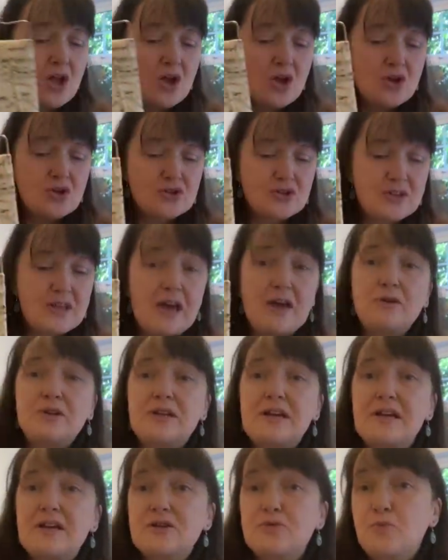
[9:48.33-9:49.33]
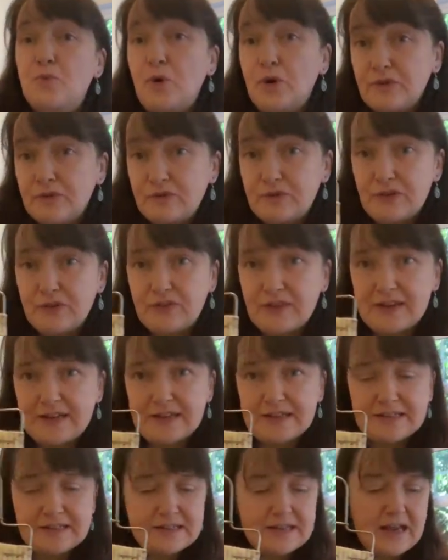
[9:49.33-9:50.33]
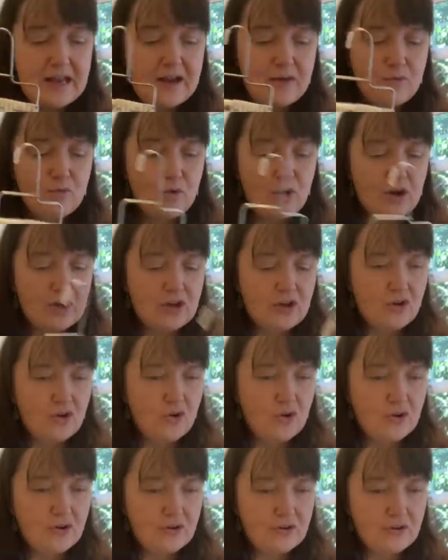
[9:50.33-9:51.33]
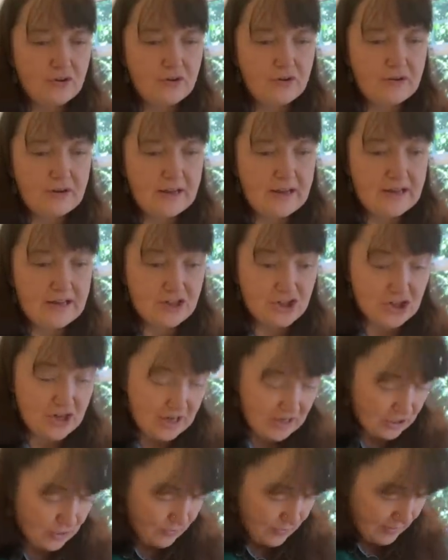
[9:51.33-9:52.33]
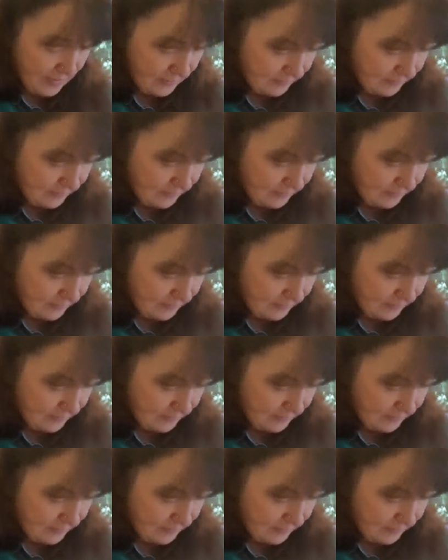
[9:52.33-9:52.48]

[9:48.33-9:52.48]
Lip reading: So that is one of the things I'm working on in January.